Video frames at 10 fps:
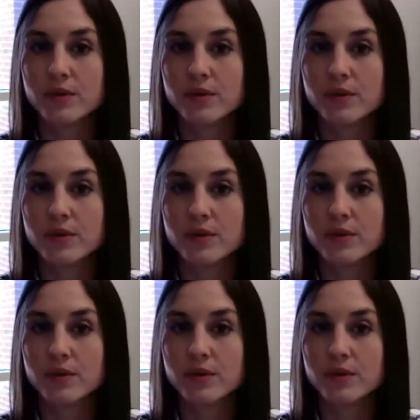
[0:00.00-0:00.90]
but you
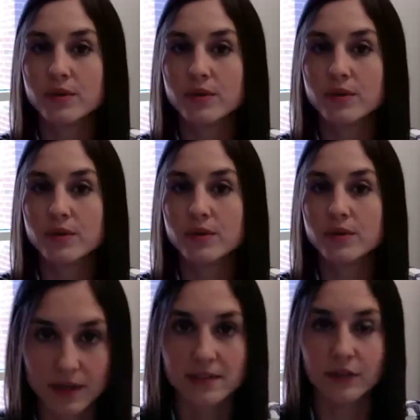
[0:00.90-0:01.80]
haven't actually done it,
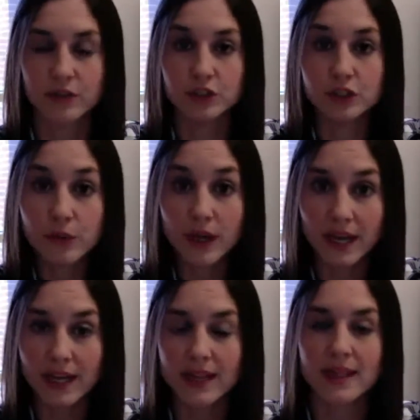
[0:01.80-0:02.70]
because if you're
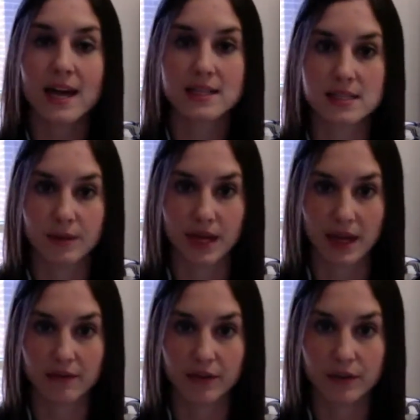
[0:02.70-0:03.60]
doing it, that's the
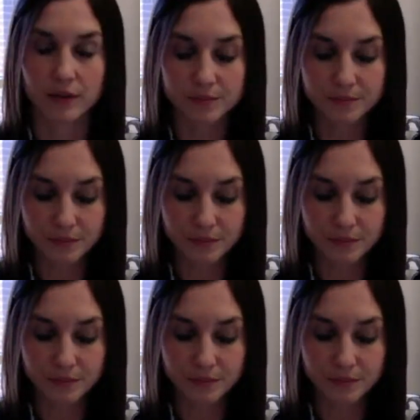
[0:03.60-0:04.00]
behavioral.